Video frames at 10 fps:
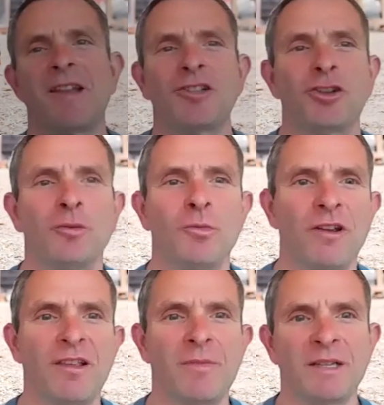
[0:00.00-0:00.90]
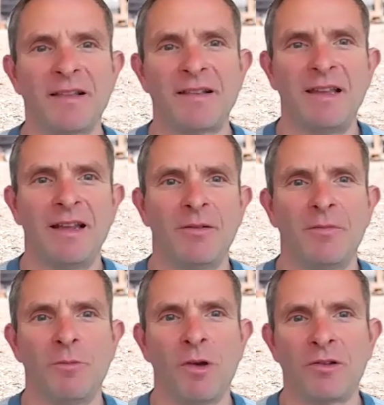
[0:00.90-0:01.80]
Dr. Maurice Pitesky,
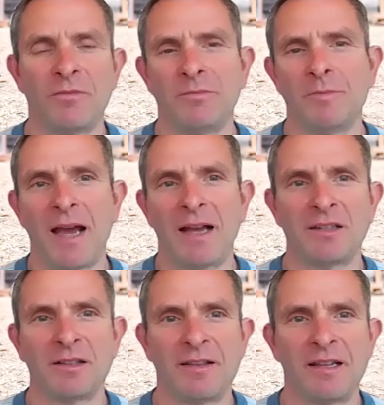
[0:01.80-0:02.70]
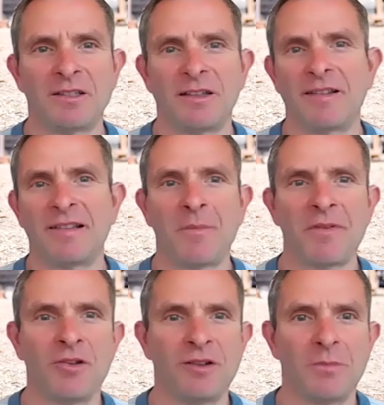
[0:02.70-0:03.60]
and welcome back to the Sitch. This is
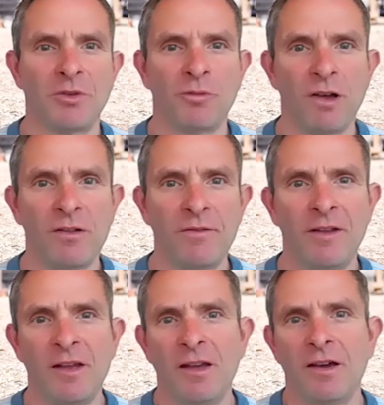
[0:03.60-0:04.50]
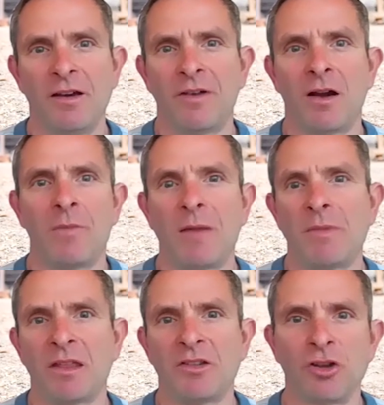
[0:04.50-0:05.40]
episode number 12 of our
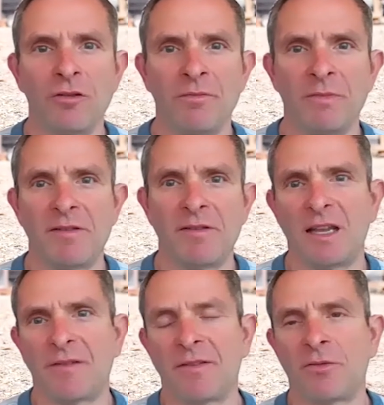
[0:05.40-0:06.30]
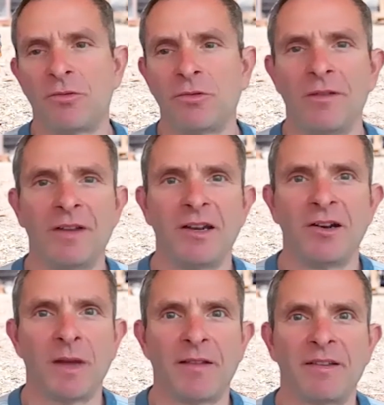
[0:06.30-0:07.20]
bi-monthly show from the UC Davis School of
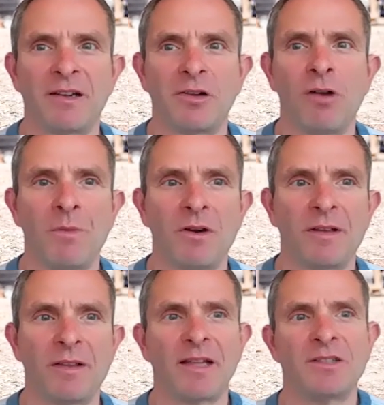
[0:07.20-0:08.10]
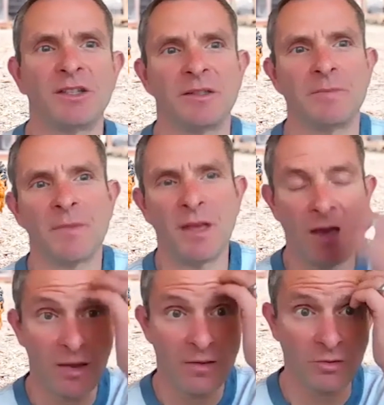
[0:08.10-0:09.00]
Veterinary Medicine Cooperative Extension.
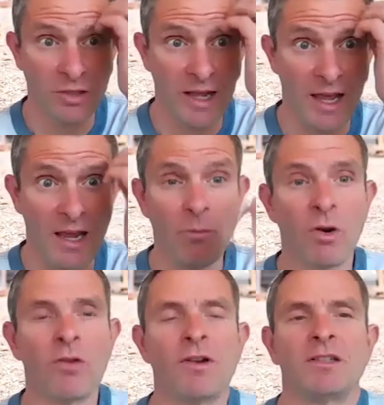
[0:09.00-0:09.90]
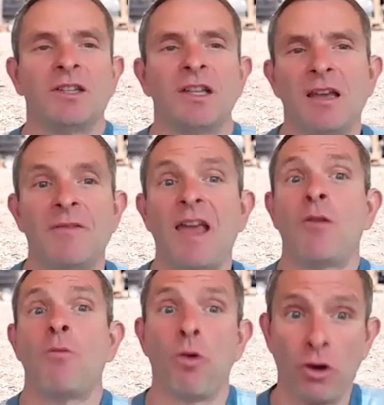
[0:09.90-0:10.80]
So today we're going to give
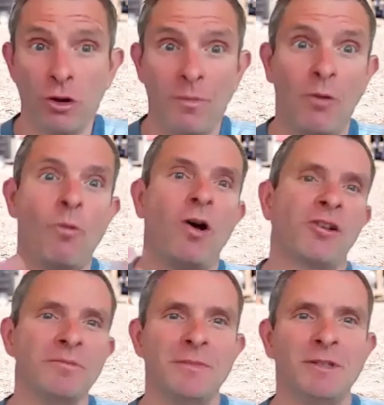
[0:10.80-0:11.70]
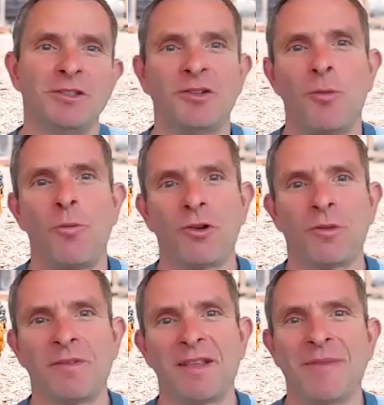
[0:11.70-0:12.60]
a warm welcome to the
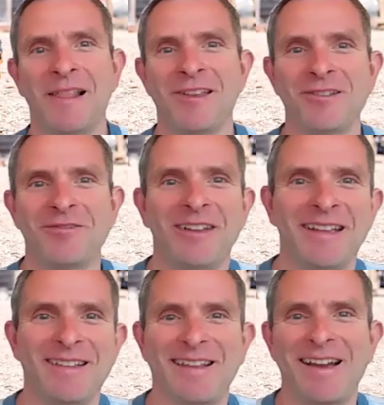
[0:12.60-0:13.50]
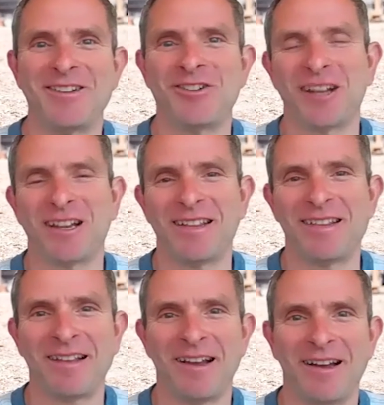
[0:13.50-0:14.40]
worms that may live inside your
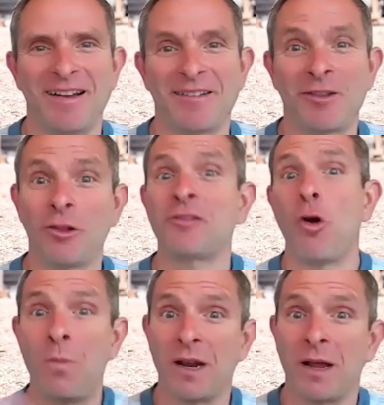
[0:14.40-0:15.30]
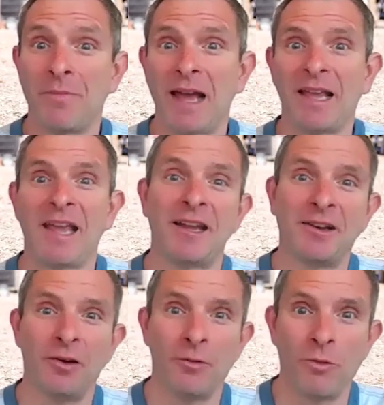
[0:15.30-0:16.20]
chickens. So let's open up that
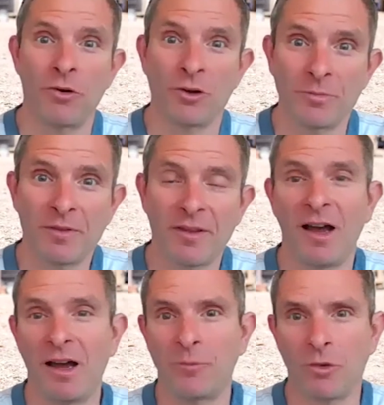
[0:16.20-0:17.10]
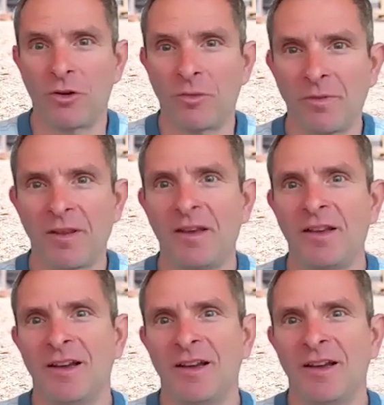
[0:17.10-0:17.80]
can of worms on worms.